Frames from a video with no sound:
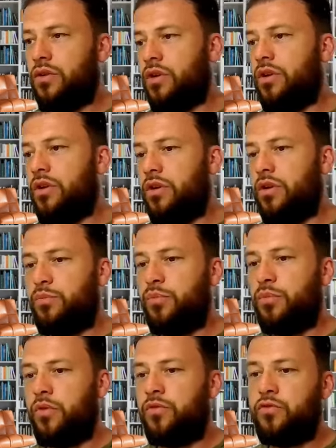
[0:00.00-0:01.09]
Uh,
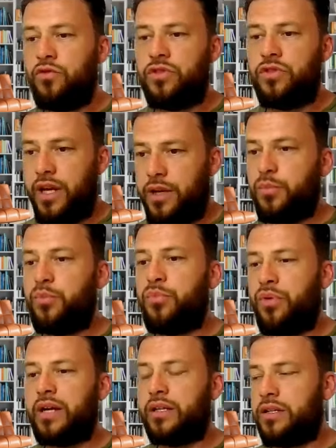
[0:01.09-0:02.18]
full-time
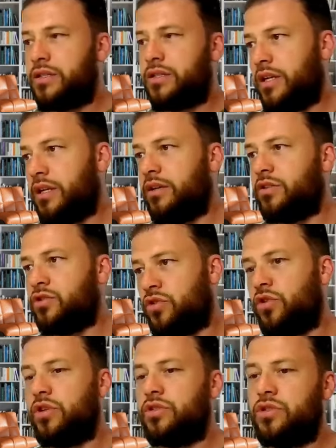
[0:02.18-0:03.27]
practicing
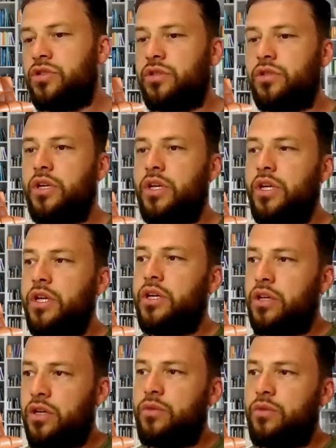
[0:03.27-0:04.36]
astrologer
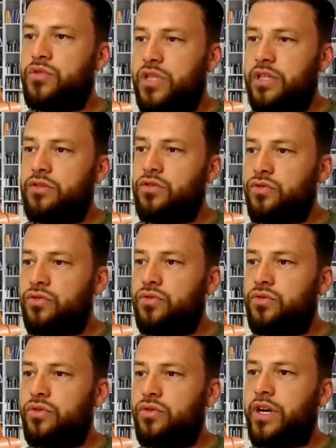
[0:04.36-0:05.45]
comes into
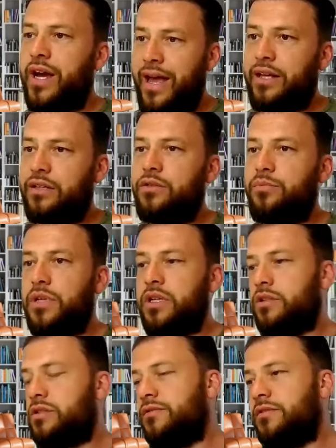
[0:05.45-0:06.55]
hand,
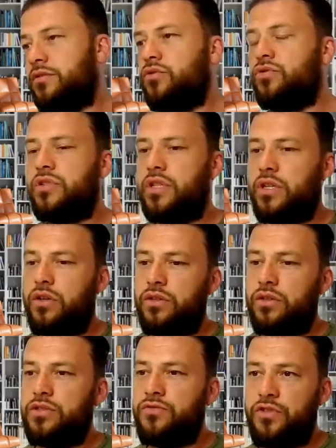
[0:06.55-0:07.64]
because if you're using all
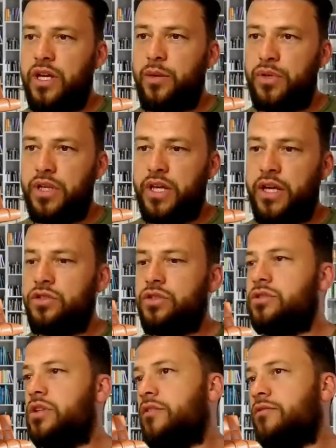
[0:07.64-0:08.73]
these free
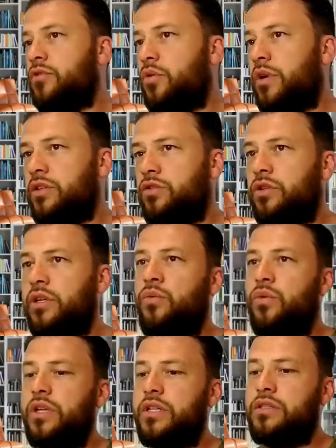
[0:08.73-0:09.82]
applications, you have no idea
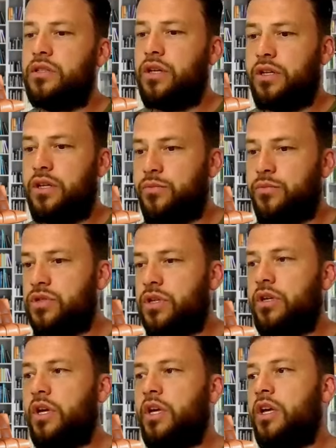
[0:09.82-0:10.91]
what is an Ayanamsa.
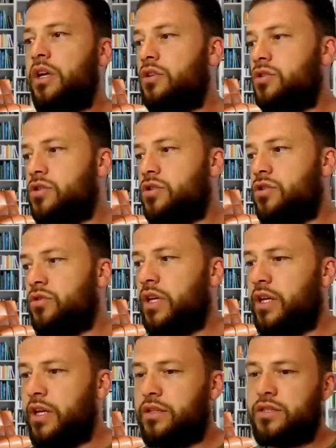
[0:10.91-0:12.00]
You're just
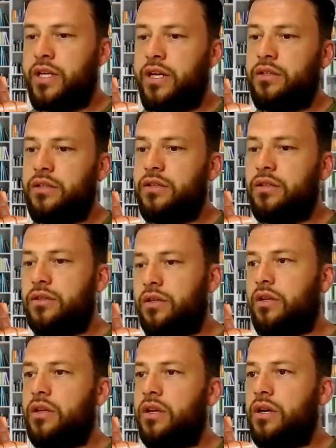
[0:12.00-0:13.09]
looking at the standard
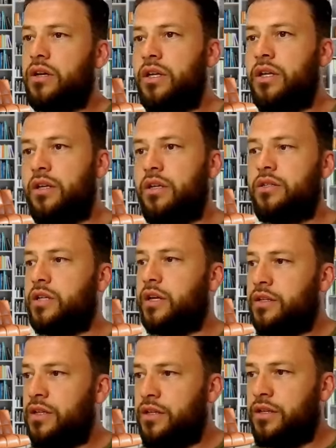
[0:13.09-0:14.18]
uh, Lahiri,
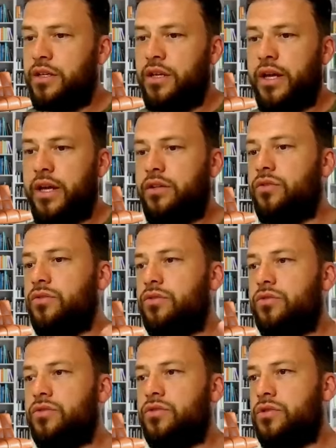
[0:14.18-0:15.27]
Sidereal, and you